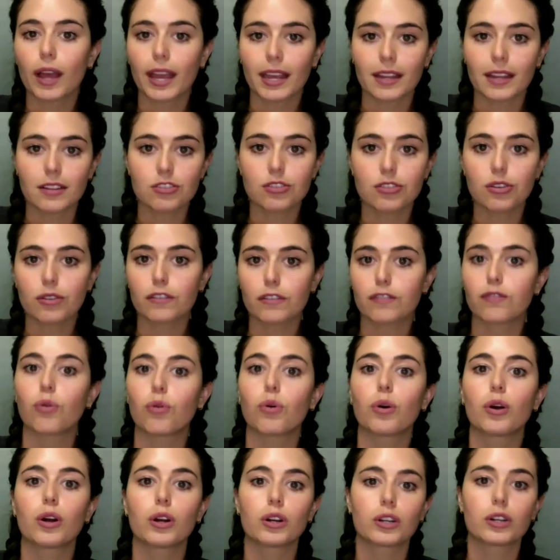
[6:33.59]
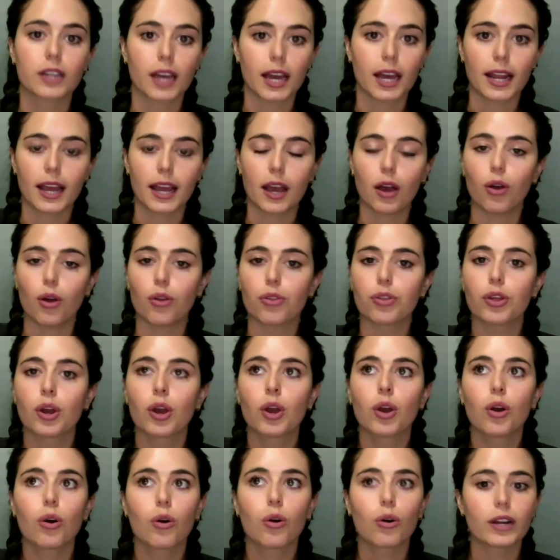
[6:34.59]
answer for gut health
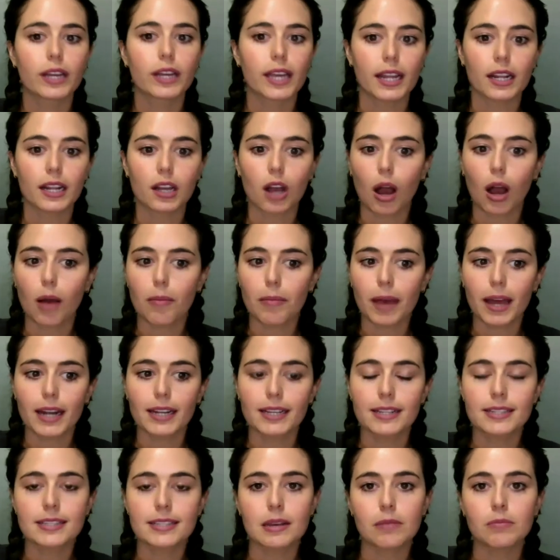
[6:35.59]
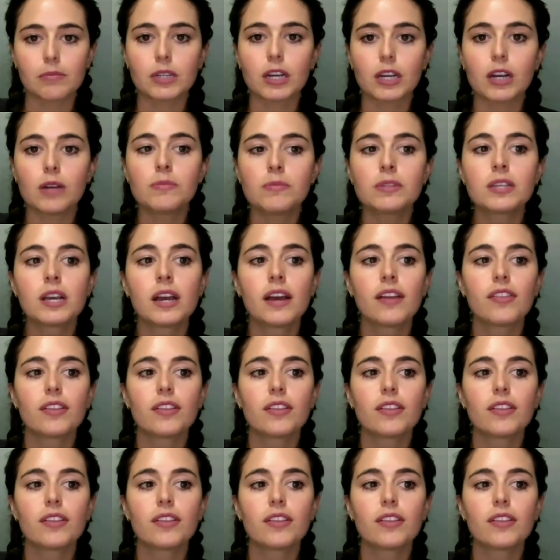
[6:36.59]
or again, combating symptoms,